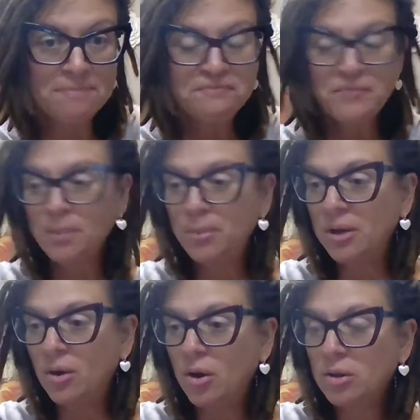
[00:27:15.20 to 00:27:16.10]
but
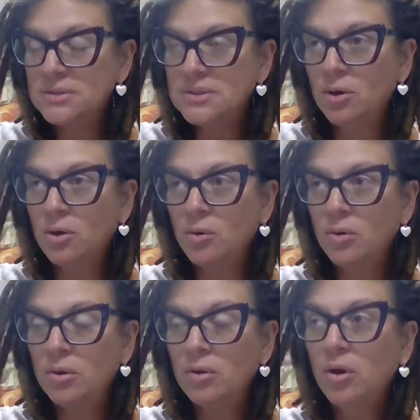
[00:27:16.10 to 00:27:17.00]

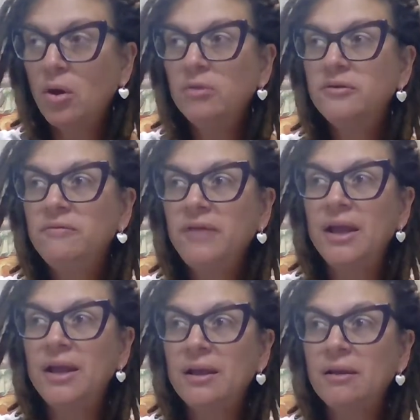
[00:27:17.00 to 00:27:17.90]
also
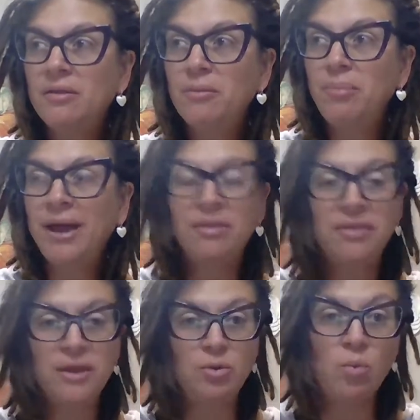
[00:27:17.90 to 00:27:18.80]
cultivating the path
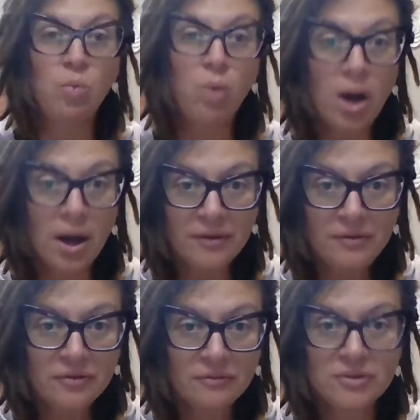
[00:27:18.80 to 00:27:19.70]
that you
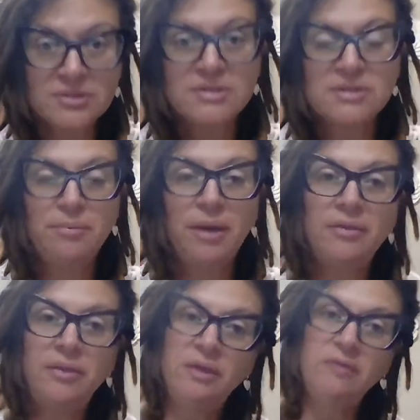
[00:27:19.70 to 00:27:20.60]
want versus the path
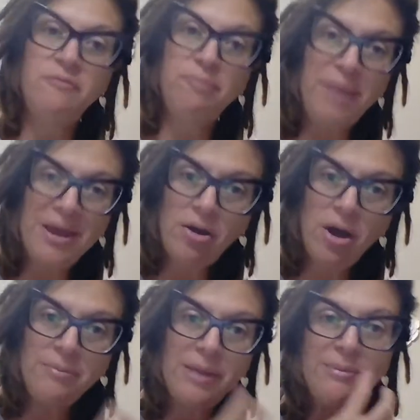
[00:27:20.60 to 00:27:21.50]
that you've been on
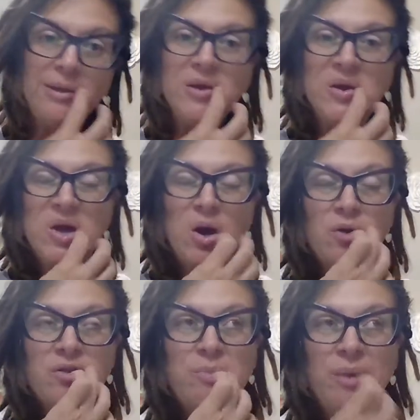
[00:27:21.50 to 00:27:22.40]
maybe, or
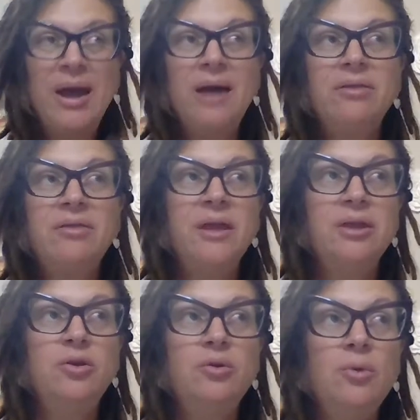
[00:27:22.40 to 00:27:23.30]
the path that
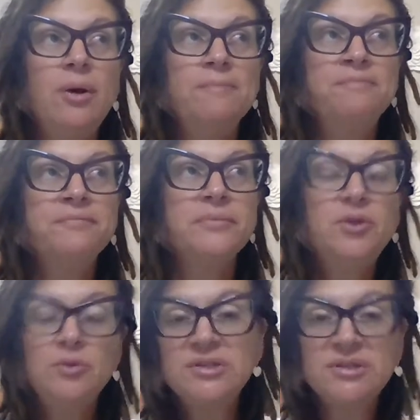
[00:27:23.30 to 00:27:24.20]
you
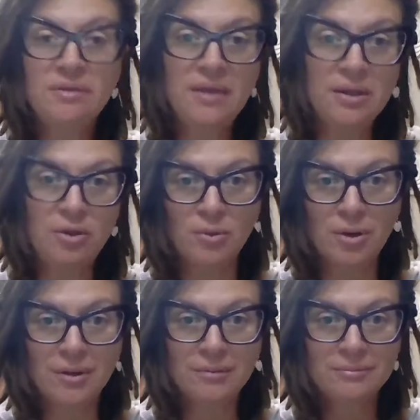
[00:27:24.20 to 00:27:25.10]
used to think you were
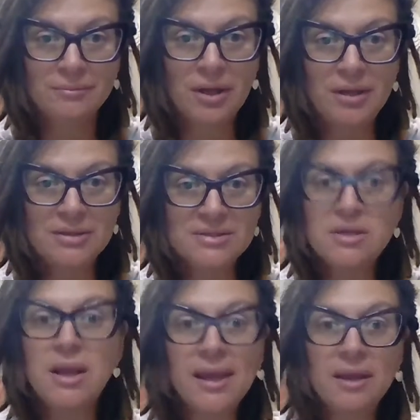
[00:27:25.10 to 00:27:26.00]
on, right? This
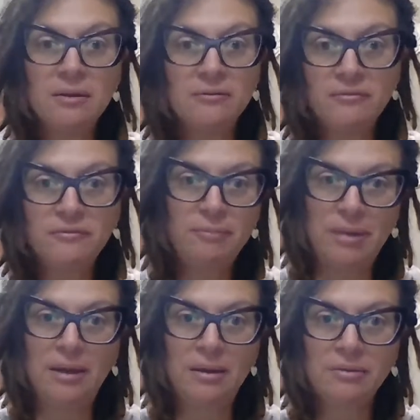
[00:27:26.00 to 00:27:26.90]
negative
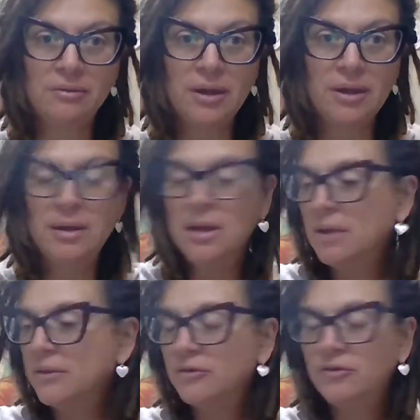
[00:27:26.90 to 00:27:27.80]
path. Okay.
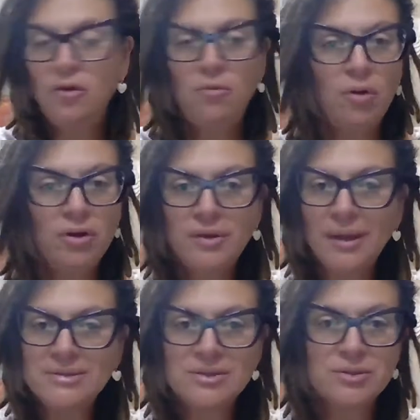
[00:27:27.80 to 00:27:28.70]
There's no more, you
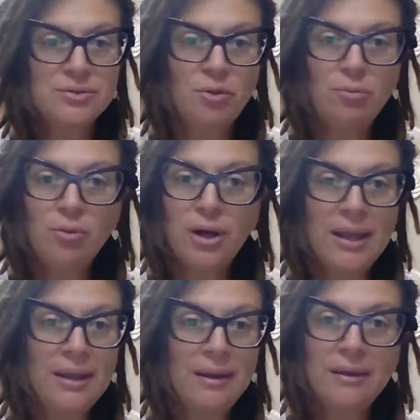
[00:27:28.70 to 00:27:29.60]
guys, there's no more
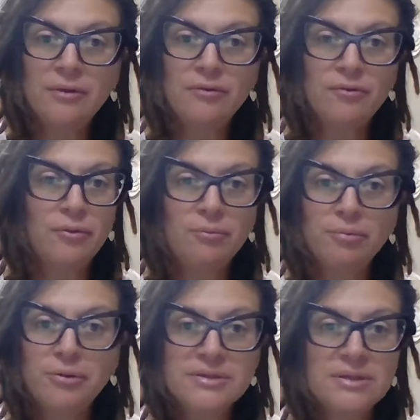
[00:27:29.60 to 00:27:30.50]
AI controlled
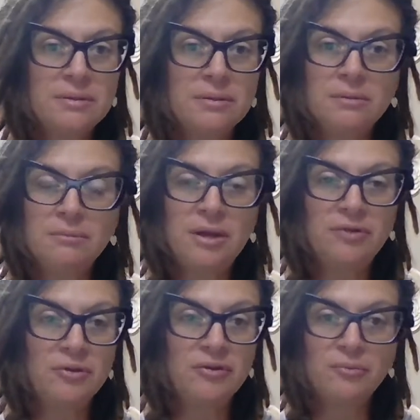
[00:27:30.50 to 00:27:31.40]
prison
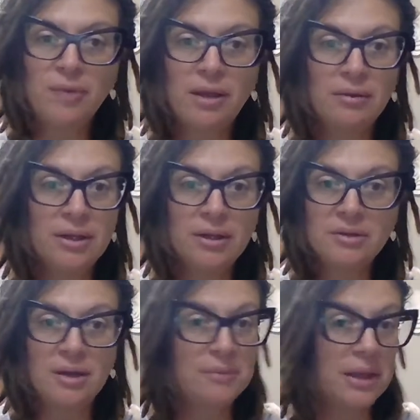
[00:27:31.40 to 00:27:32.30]
matrix reality
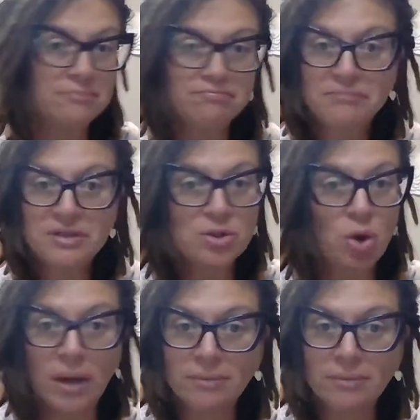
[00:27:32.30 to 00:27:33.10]
timeline. It's gone.